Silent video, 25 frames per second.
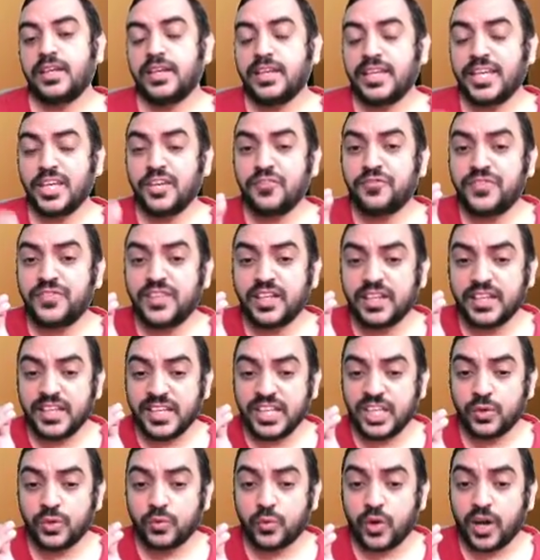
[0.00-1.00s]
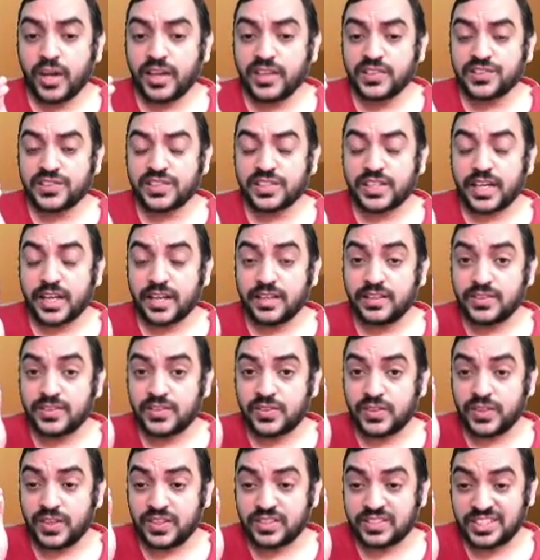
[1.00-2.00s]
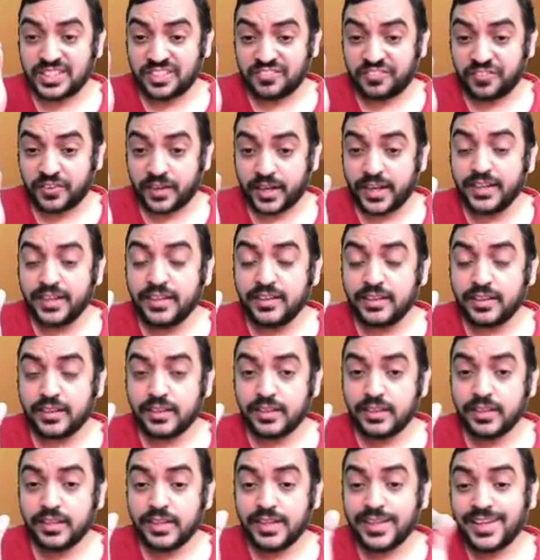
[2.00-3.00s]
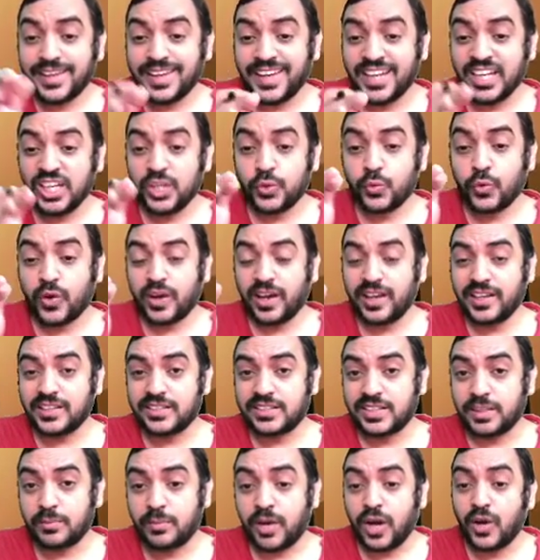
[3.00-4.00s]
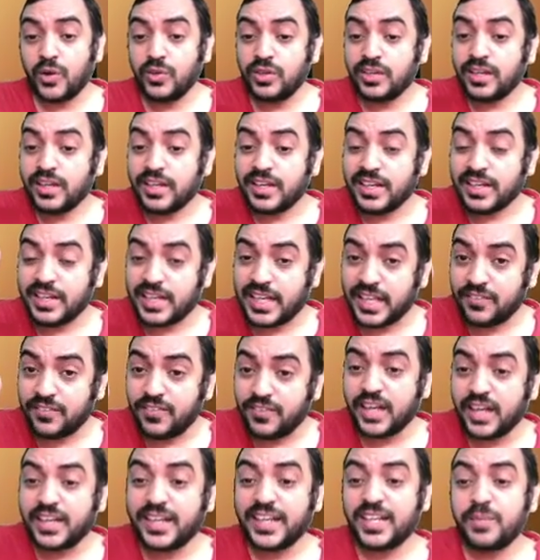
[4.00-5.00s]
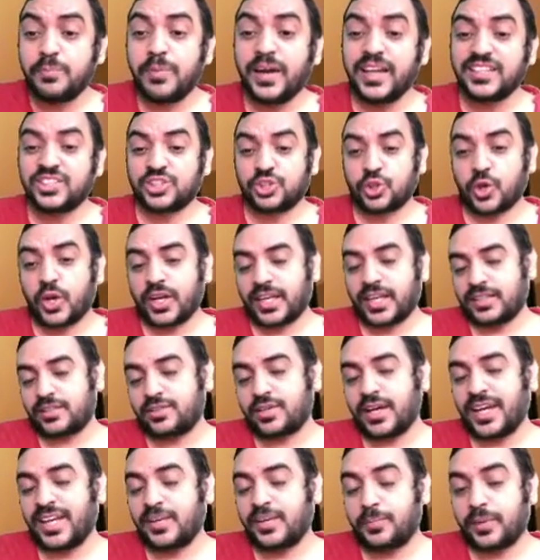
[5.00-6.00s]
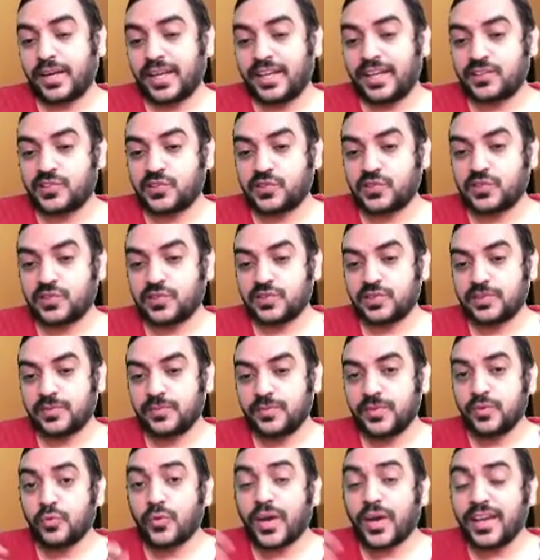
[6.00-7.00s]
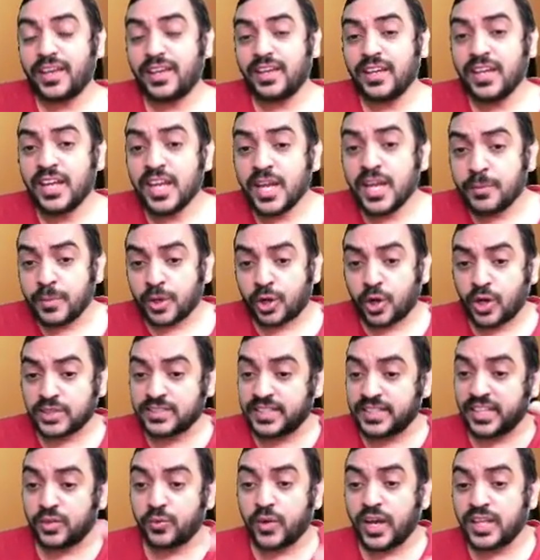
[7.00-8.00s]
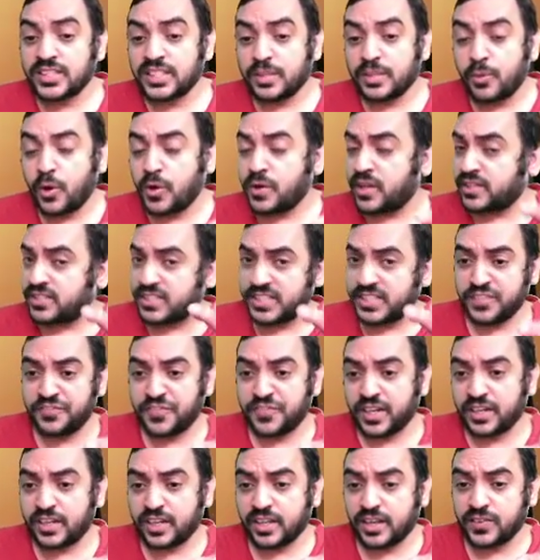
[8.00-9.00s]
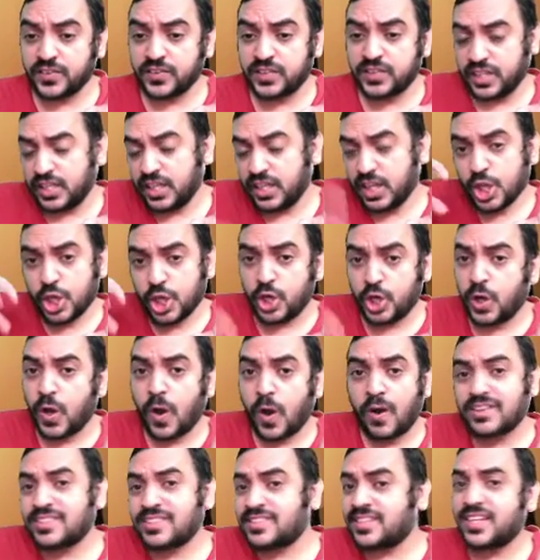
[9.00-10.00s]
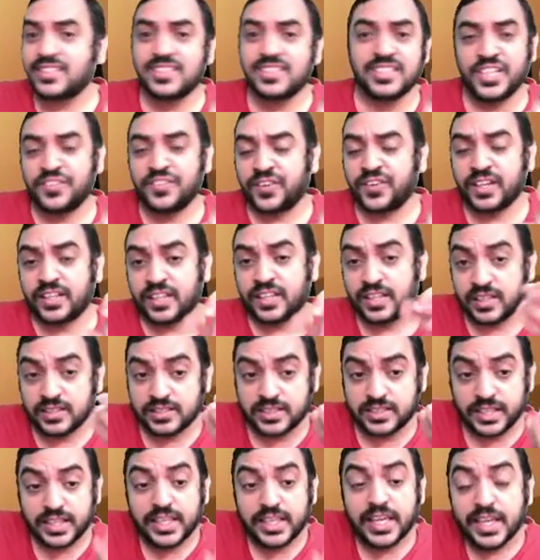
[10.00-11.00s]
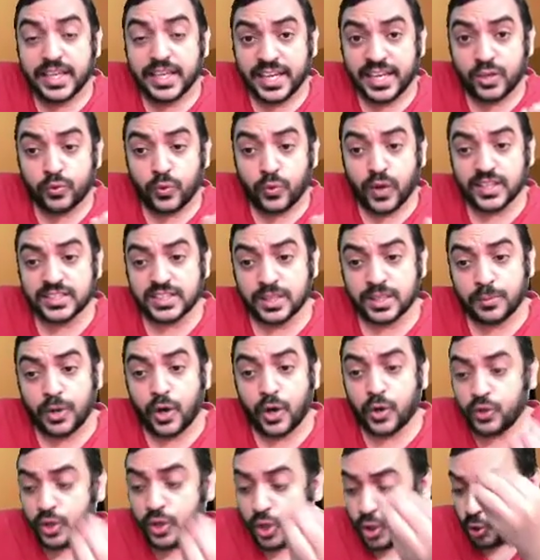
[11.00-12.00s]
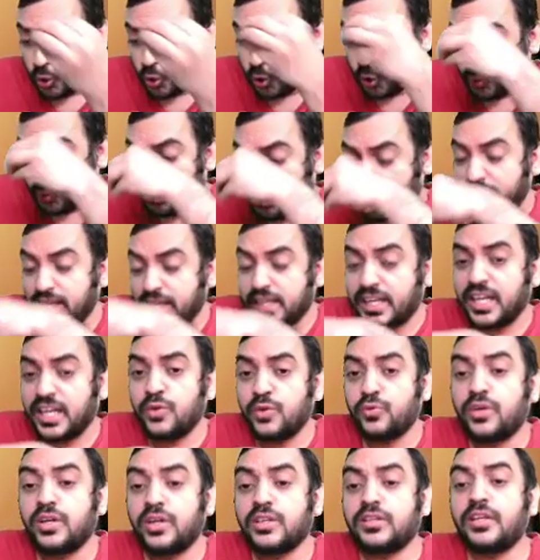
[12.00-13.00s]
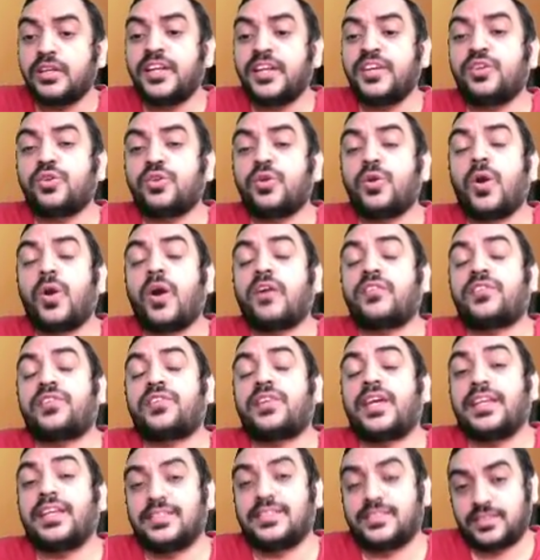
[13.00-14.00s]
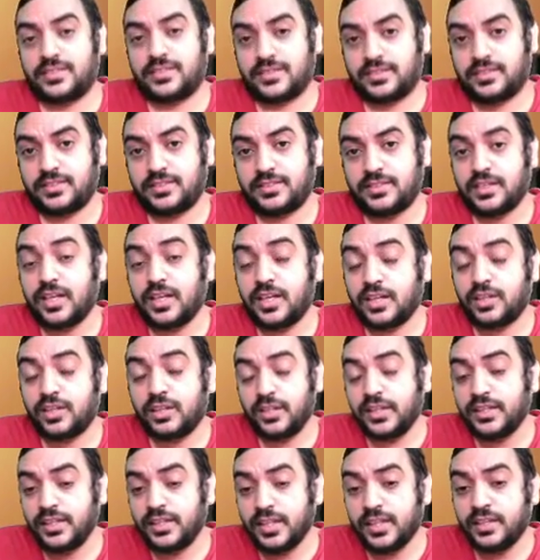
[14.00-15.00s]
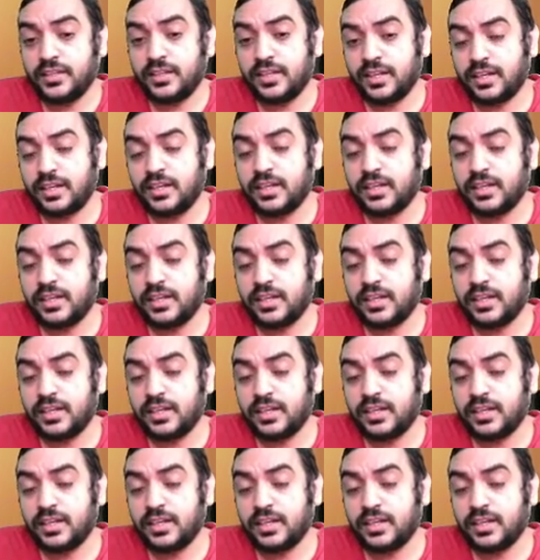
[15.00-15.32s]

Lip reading: If the invoice currency is different, invoice amount divided by strike price. Why? Because invoice amount is in different currency, lot size in different currency. Invoice amount to be converted into lot size in